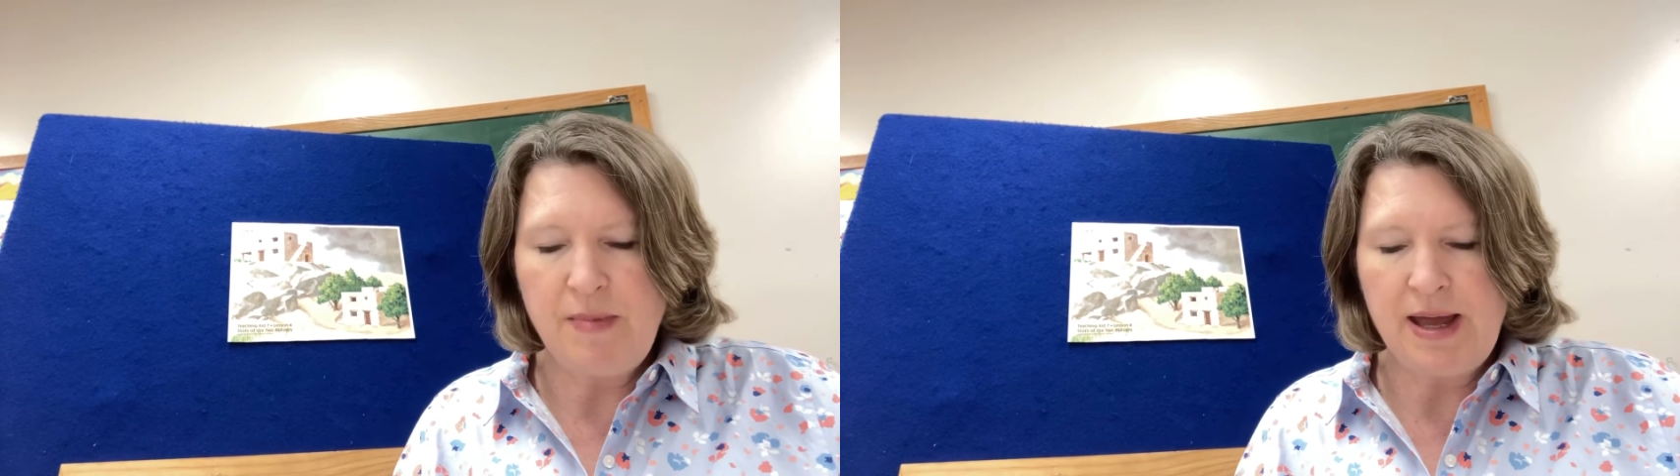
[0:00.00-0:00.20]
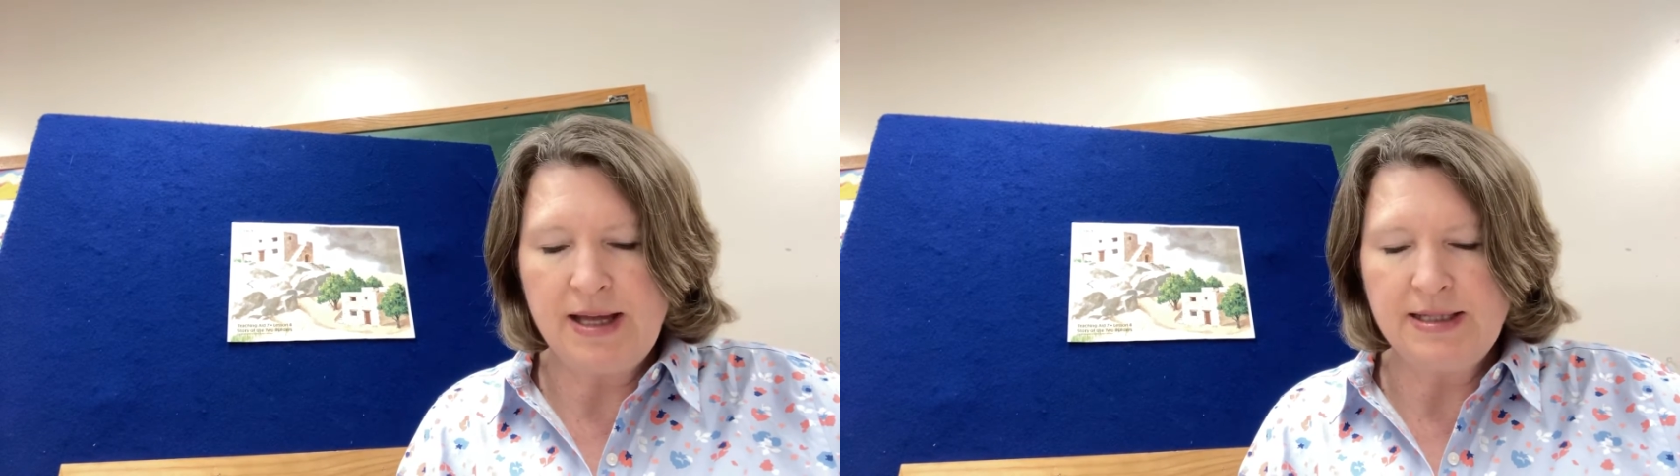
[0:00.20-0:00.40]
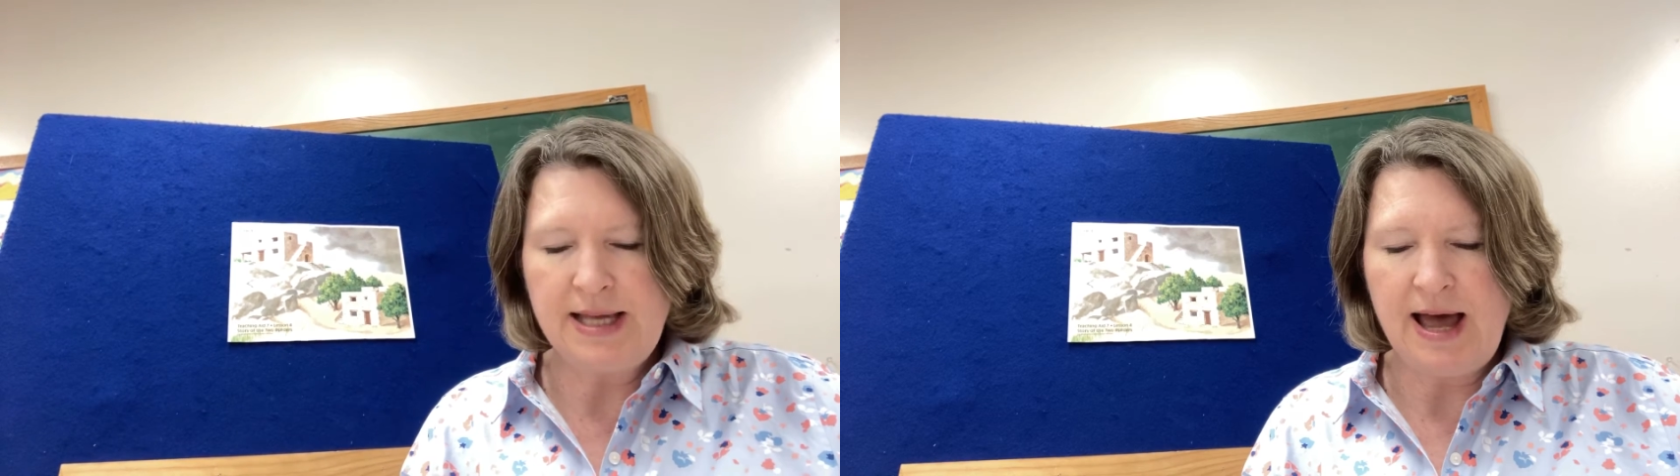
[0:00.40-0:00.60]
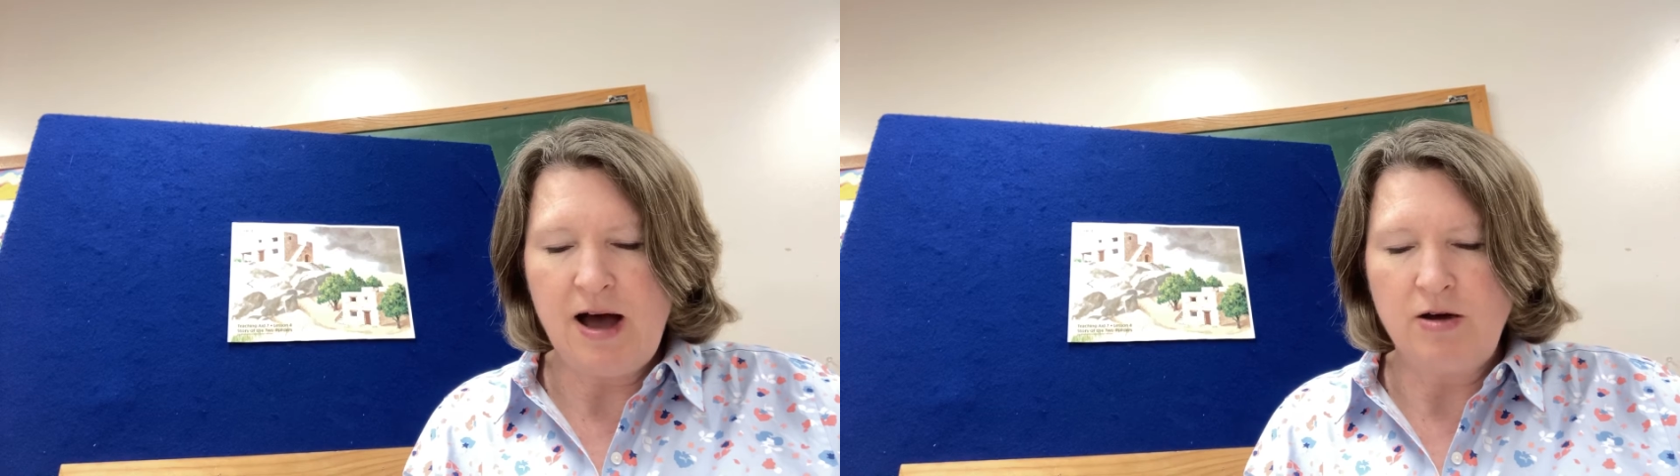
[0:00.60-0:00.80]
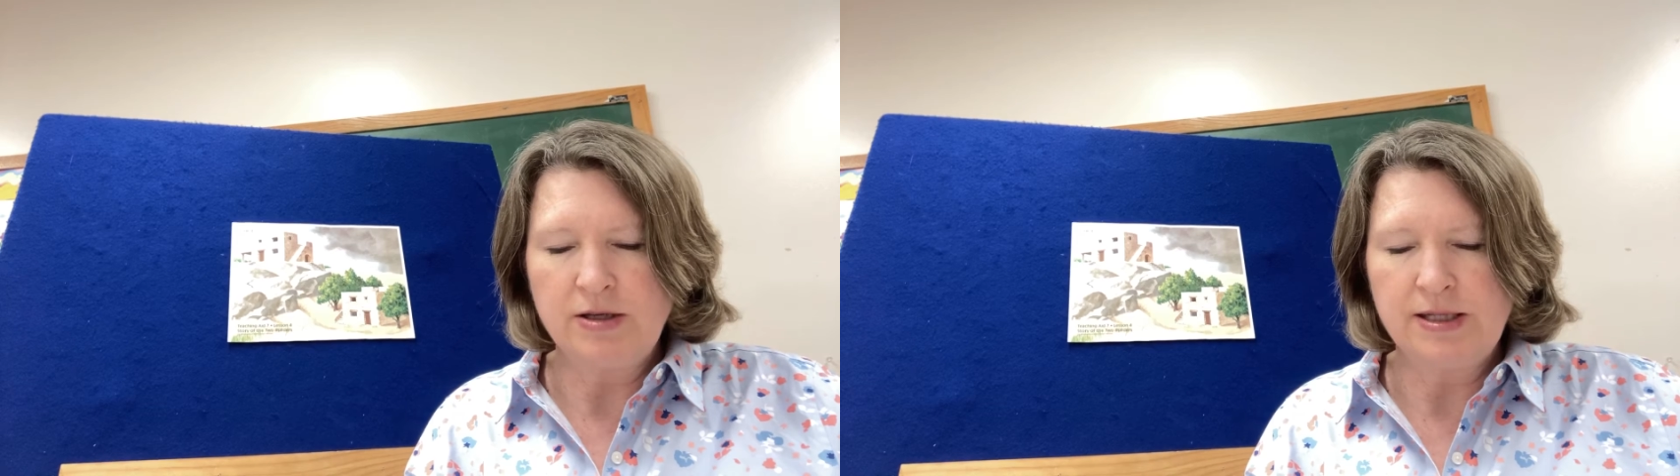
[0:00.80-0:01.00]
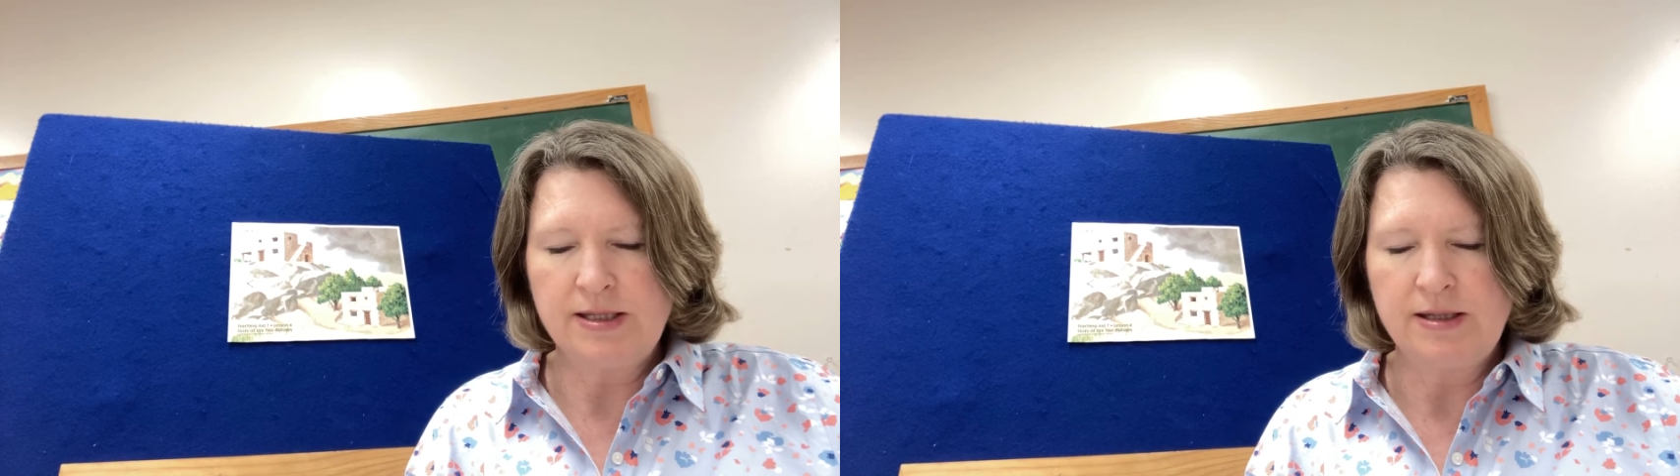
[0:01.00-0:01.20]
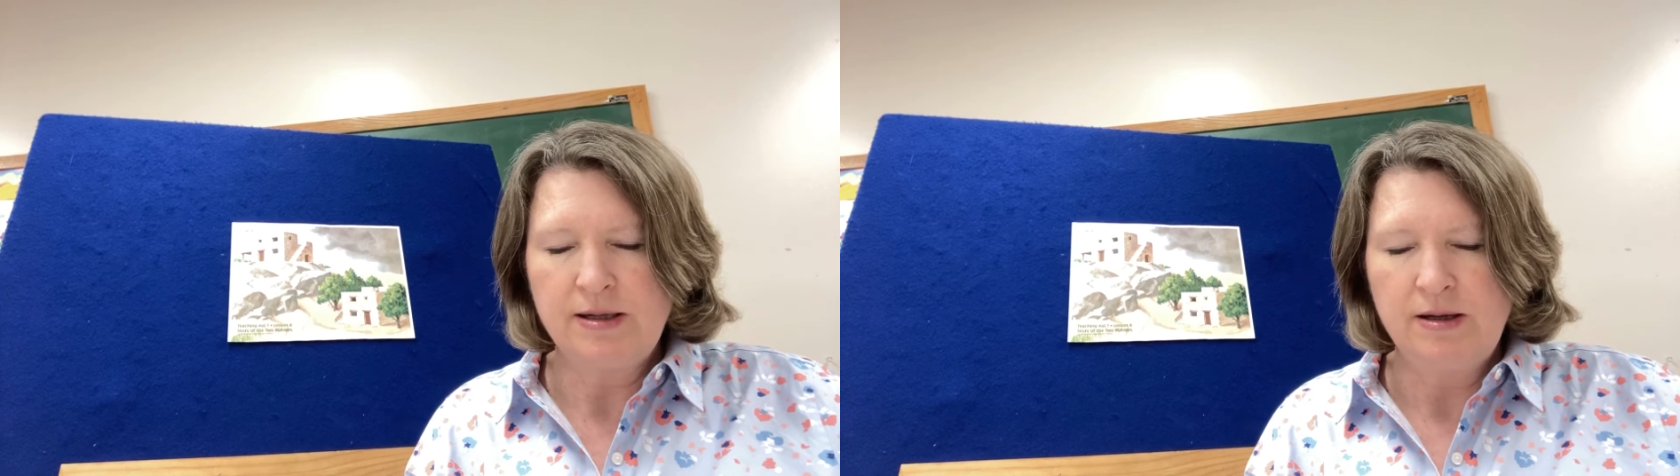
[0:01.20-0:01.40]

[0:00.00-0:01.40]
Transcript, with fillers: man's house